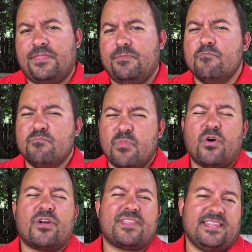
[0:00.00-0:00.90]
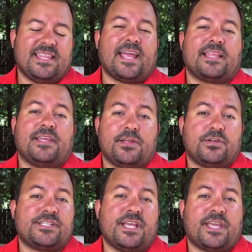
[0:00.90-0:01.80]
more than likely
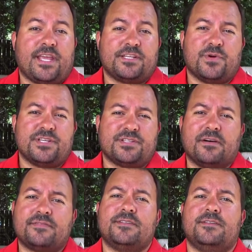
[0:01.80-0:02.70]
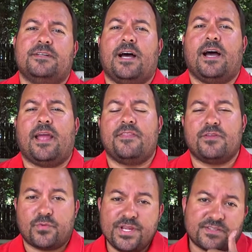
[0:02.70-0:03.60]
they'll say Kingswaysoft. And
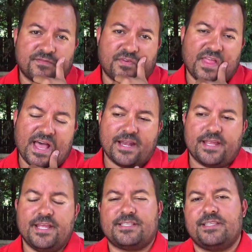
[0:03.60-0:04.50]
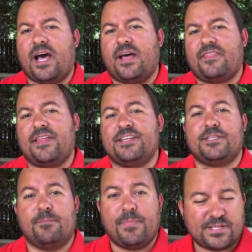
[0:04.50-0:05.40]
the reason for that is not that
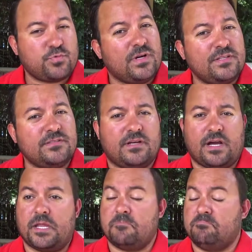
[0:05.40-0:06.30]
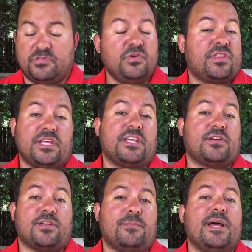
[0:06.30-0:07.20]
it's the best one. I do think
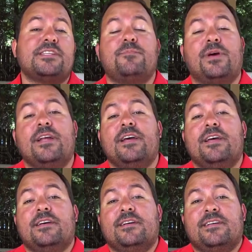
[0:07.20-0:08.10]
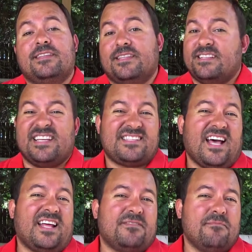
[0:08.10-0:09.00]
they're the best, but It's
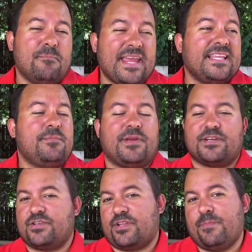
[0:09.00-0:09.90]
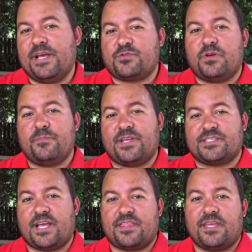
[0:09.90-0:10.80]
not mainly because they're the best one,
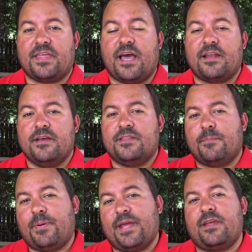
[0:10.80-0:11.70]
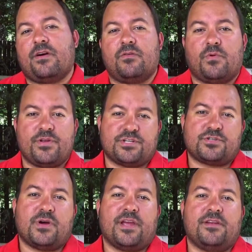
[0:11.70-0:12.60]
because I think that depending on what you're
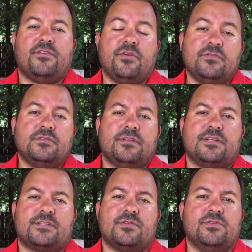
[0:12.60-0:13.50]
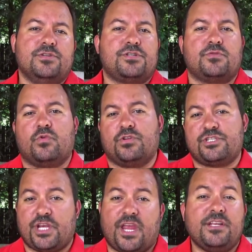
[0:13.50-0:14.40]
trying to do, the solution will
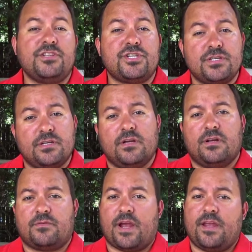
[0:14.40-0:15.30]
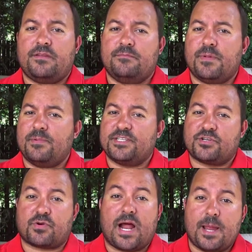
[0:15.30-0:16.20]
change, right? Maybe
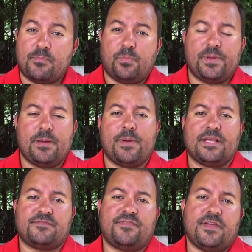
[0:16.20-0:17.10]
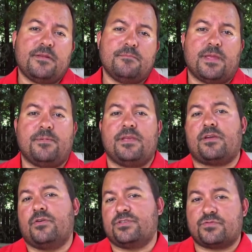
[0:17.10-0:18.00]
Scribe will be a best fit, maybe
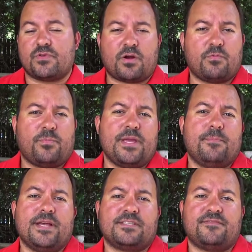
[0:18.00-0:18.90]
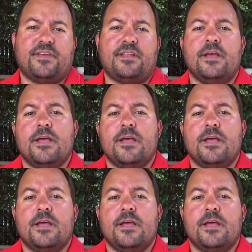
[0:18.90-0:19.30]
Cozy Rock will be a best fit,